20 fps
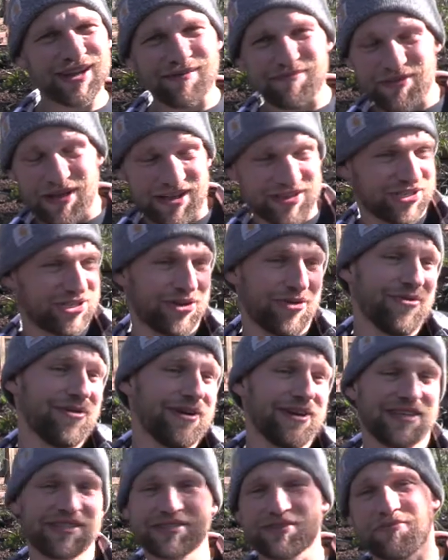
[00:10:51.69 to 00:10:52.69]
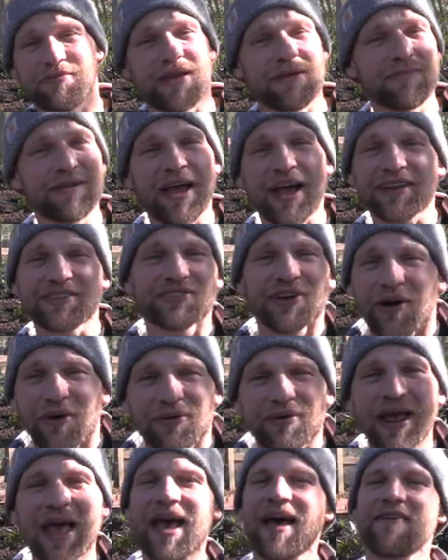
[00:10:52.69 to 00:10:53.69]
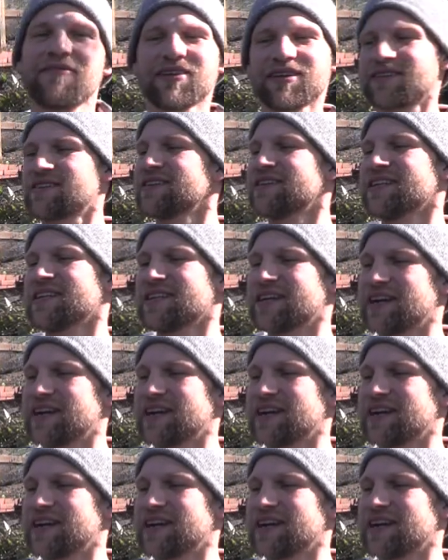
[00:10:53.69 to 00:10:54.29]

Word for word: I'm not showing it, so maybe I don't have it.